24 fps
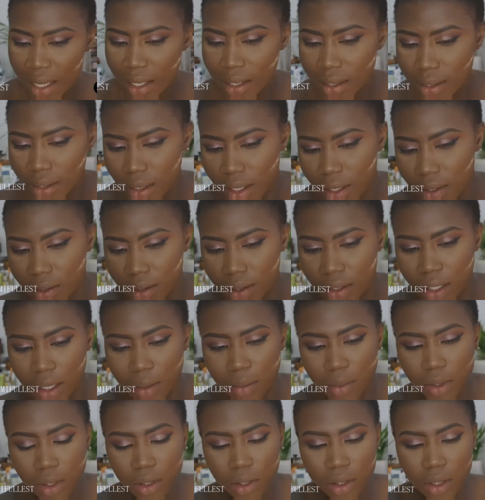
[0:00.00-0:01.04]
So now it's
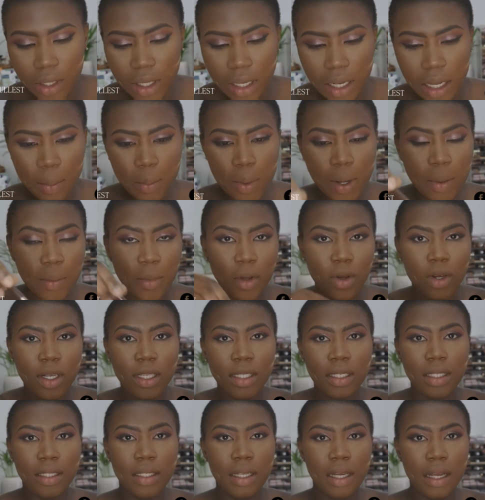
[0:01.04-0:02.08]
time to do the lip. I'm
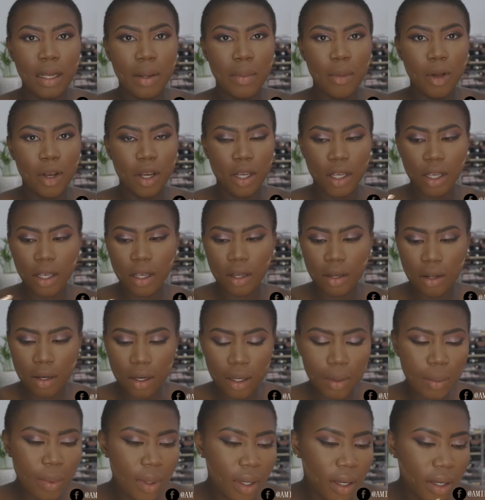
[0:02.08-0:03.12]
going to take my KIKO
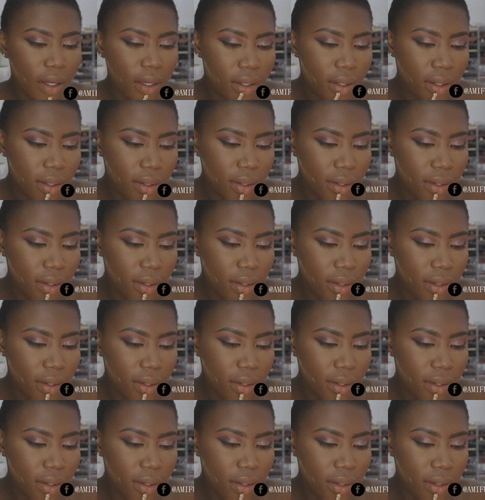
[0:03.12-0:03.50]
lip liner.